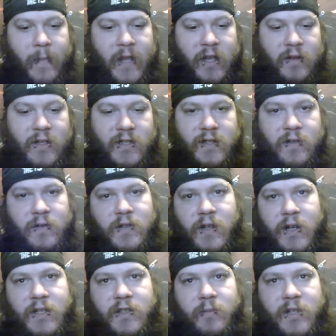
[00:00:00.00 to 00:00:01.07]
And this dude's
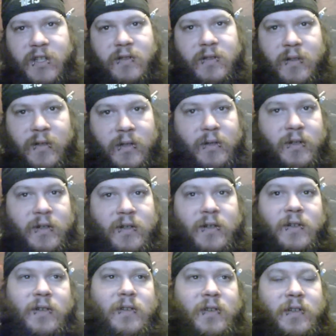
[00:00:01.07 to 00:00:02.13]
awesome. He's
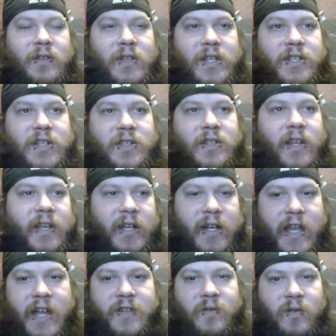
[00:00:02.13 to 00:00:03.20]
just like a
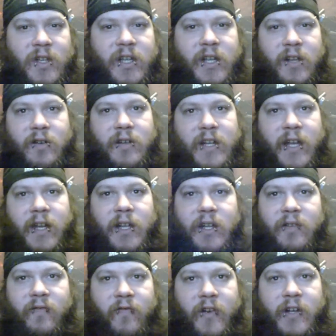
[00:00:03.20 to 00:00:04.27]
naturally
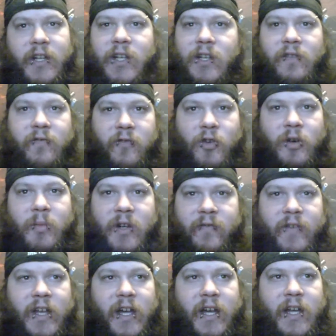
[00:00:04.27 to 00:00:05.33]
entertaining, funny,
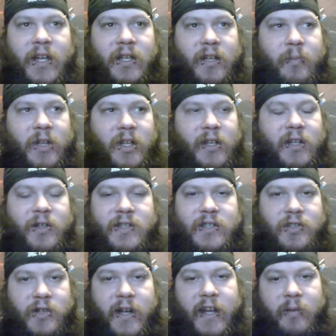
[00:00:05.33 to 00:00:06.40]
informative guy. I mean, he
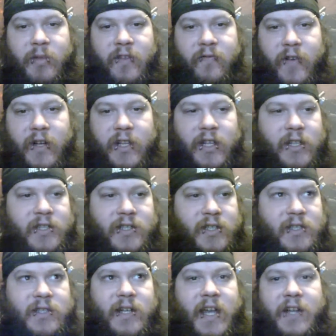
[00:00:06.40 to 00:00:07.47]
doesn't try to be funny. He's
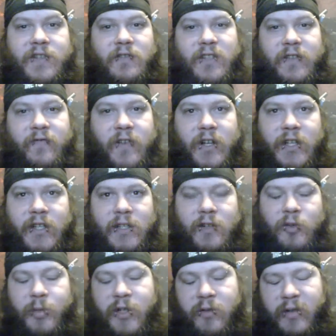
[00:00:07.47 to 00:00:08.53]
just naturally funny. I
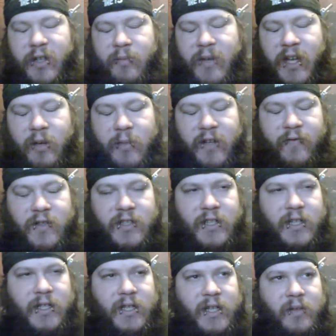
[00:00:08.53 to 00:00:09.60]
hope he don't get mad at me for
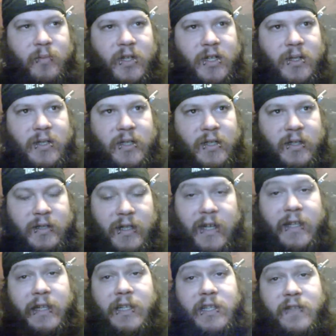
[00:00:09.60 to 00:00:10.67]
saying that, but
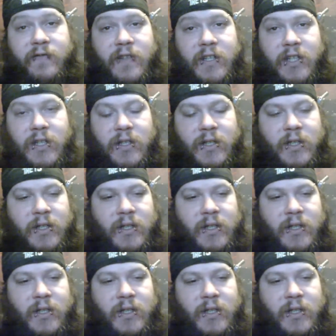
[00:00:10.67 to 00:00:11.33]
I think he's funny.